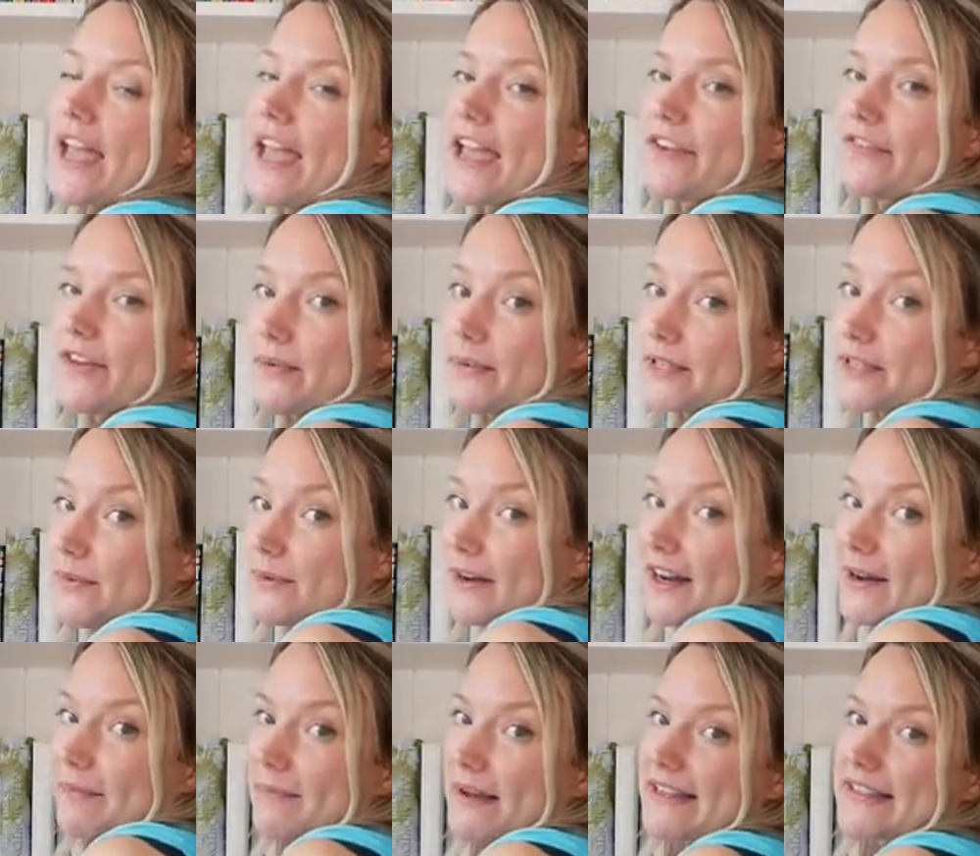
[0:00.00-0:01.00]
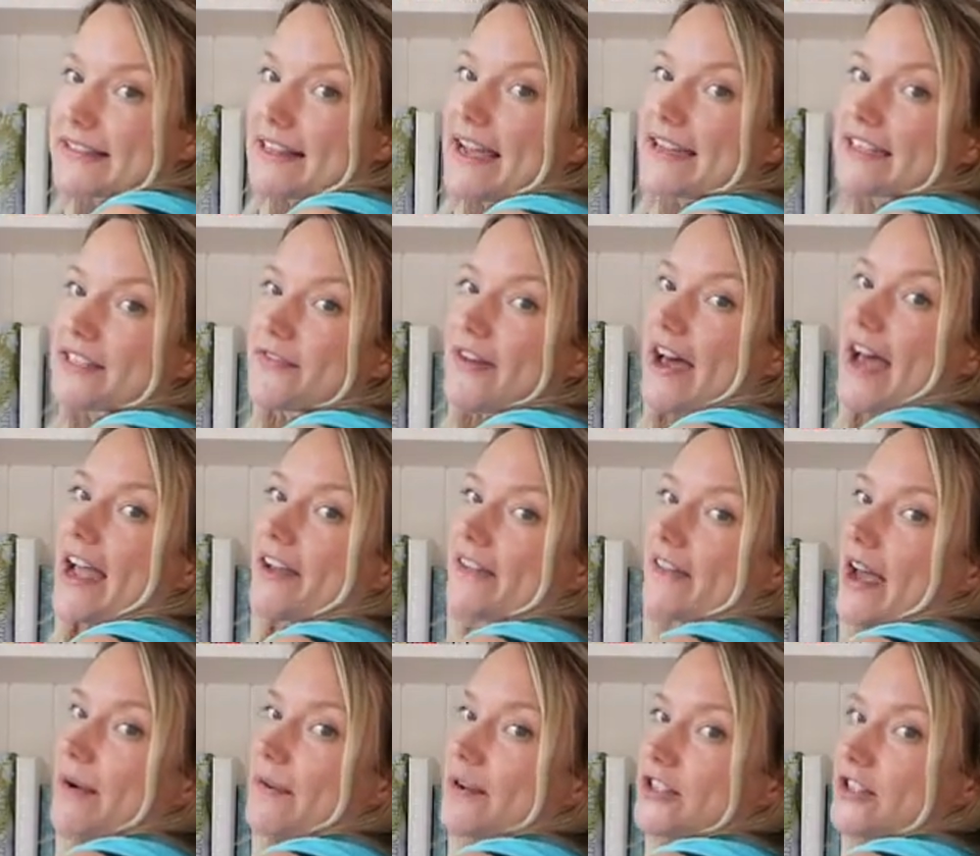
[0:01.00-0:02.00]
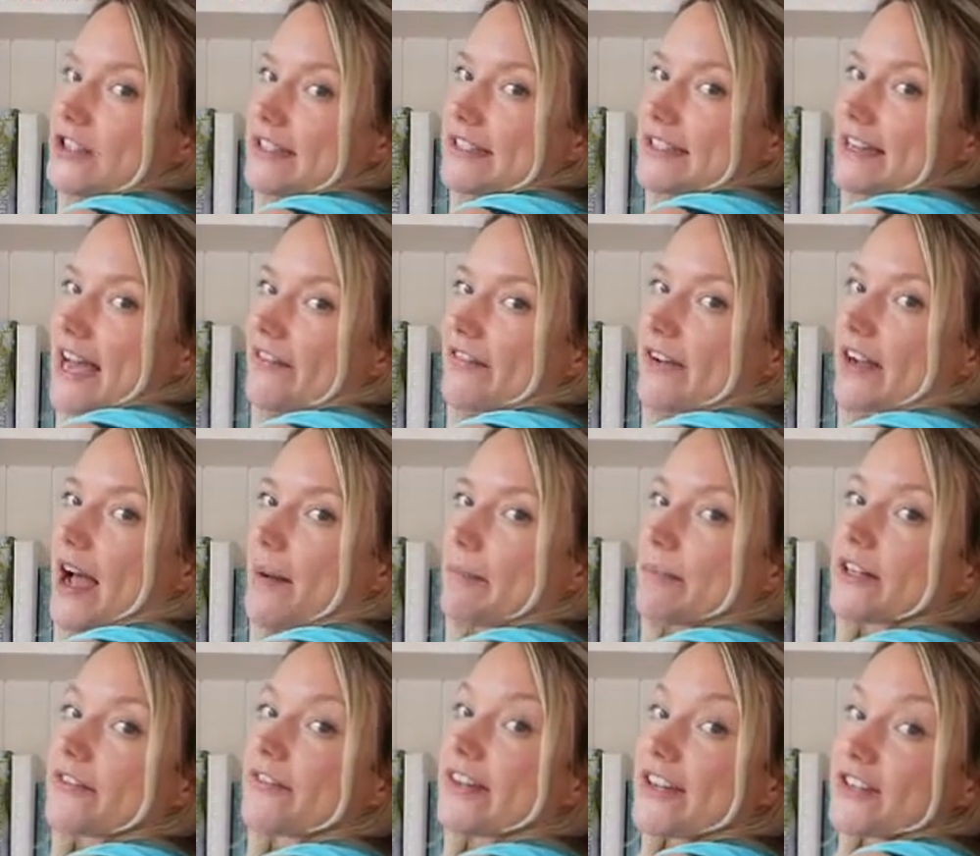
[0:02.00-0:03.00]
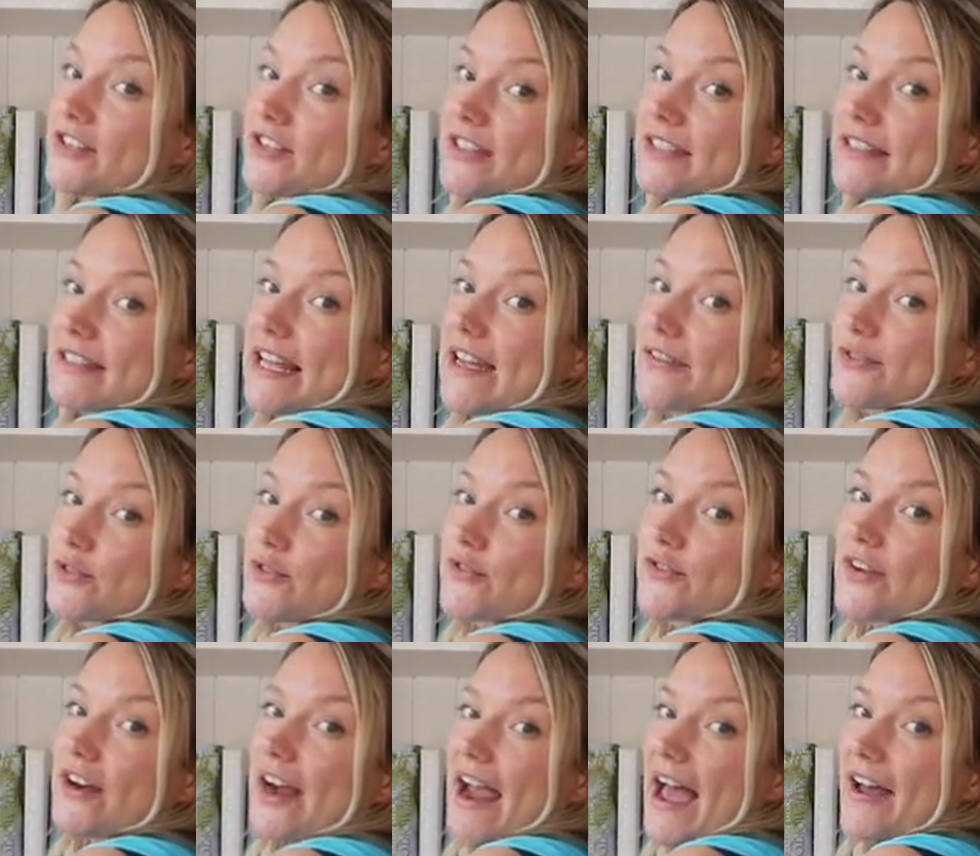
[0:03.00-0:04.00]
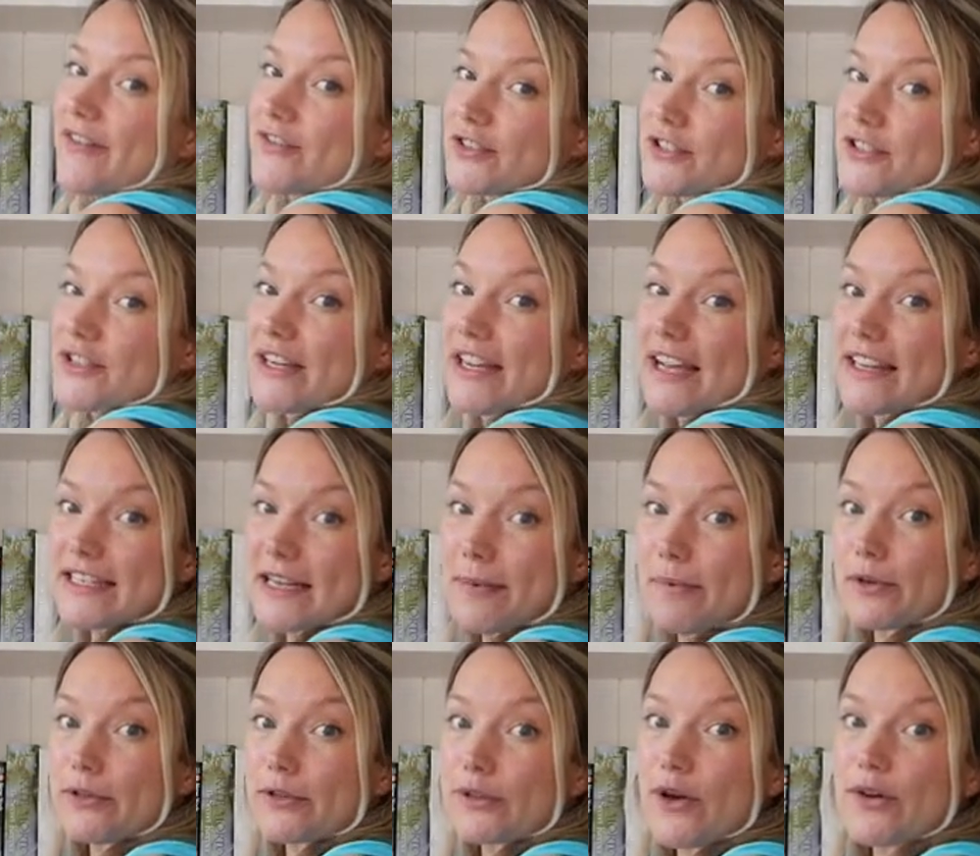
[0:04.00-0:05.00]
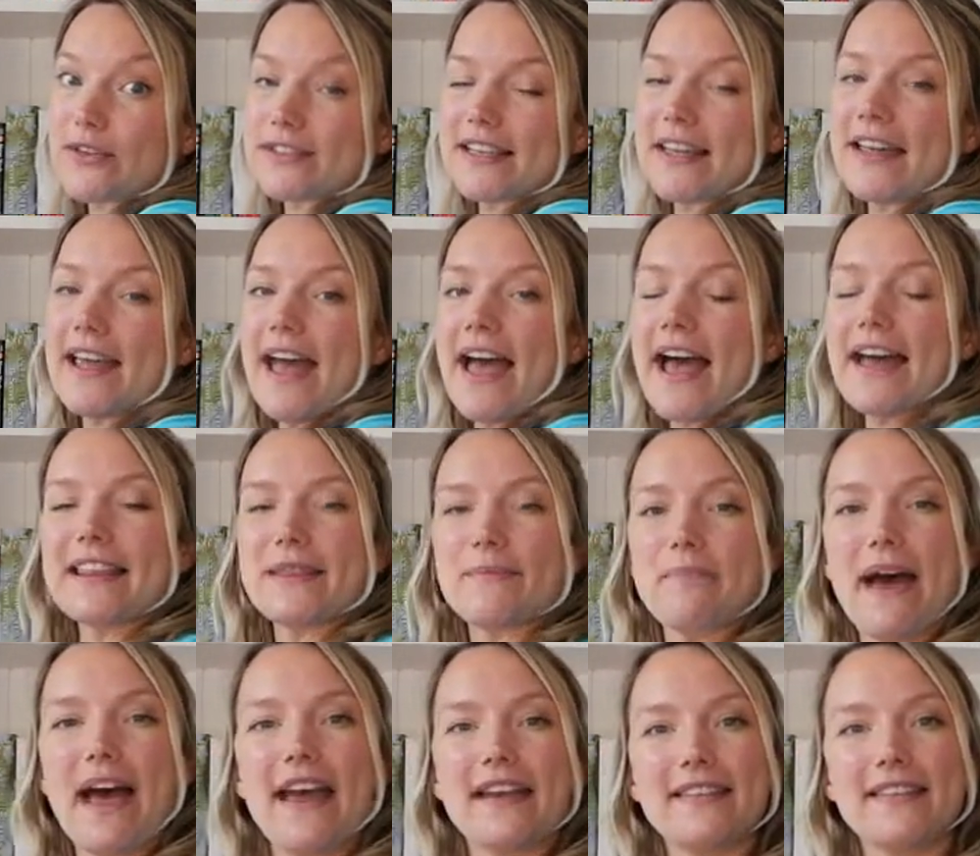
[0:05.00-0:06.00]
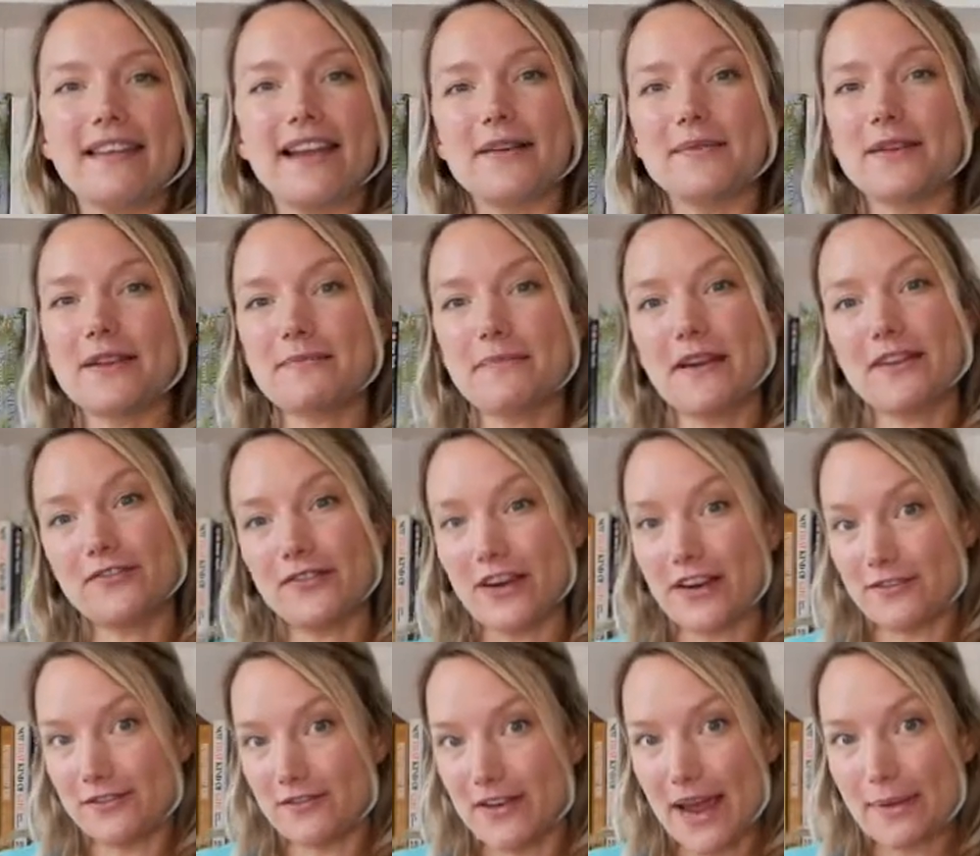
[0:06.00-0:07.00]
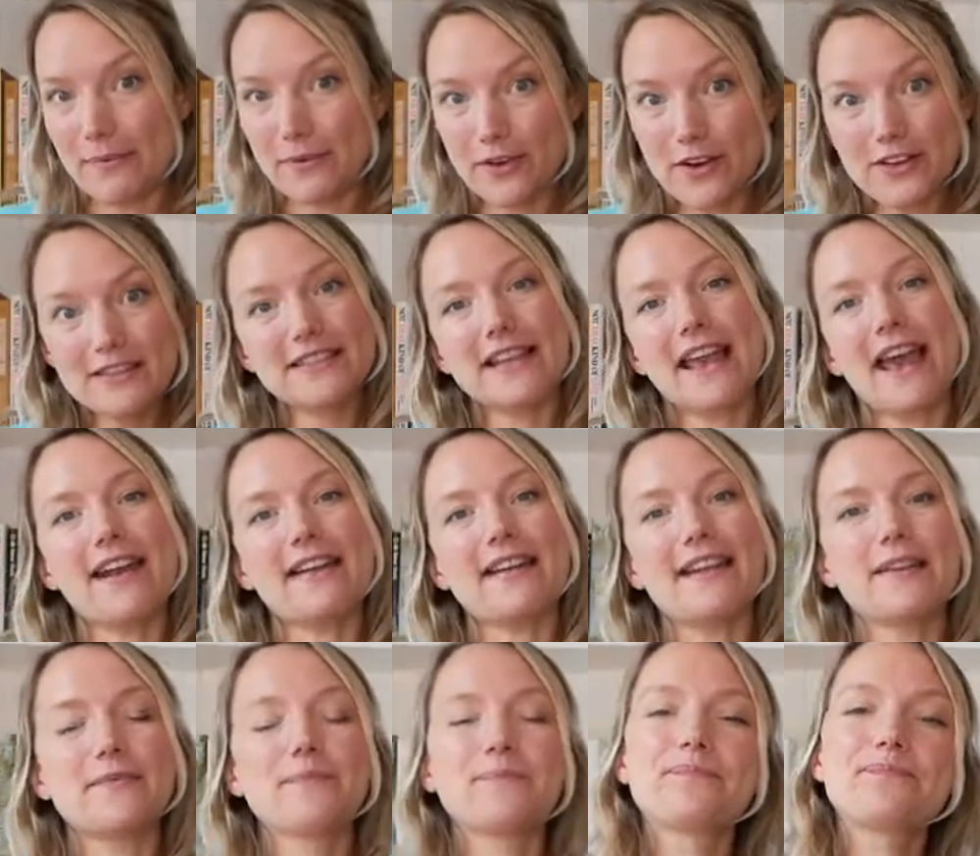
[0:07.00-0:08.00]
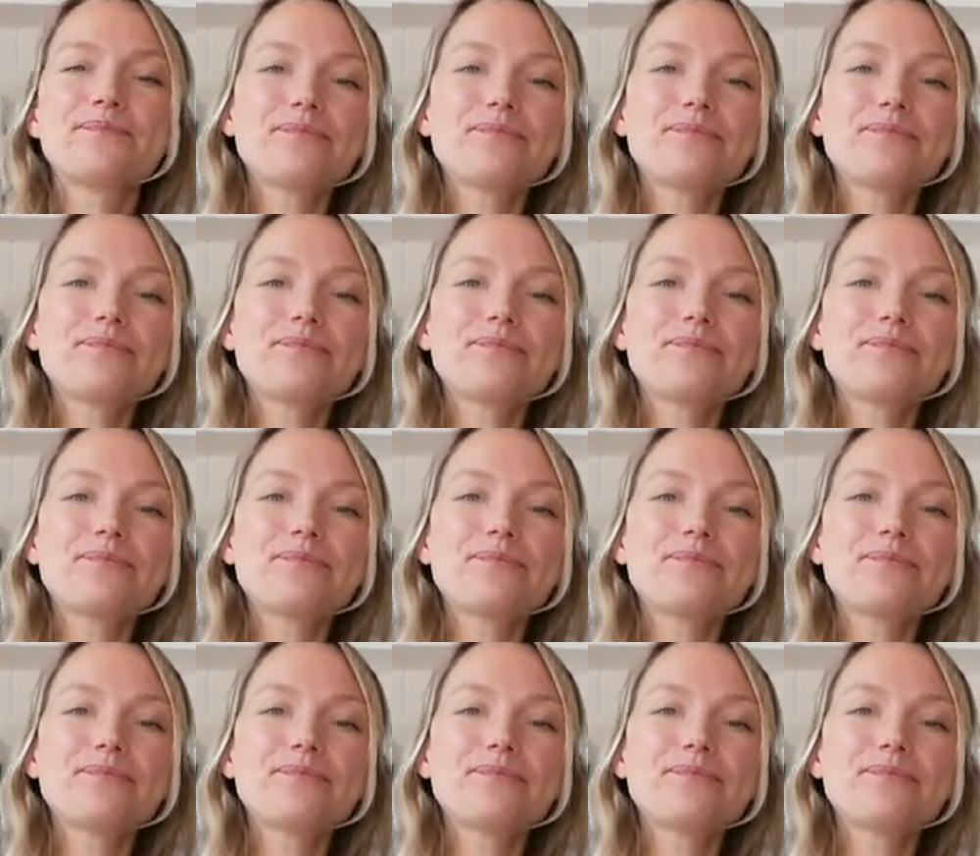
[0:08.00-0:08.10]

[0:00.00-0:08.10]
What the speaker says: If I was wearing my size 5, I would just have a couple of inches left over after doing a double knot at the back there with my front wrap cross carry.